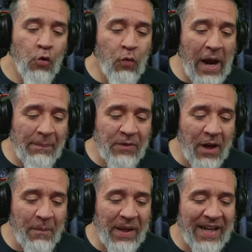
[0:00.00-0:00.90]
wrapped
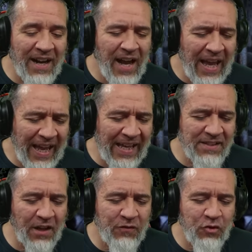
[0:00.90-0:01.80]
up in a
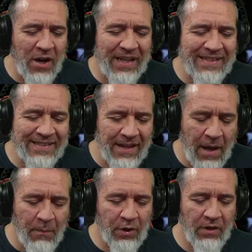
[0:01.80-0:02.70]
haze of drunken
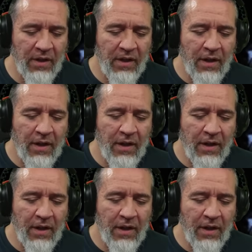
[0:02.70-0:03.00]
slumber,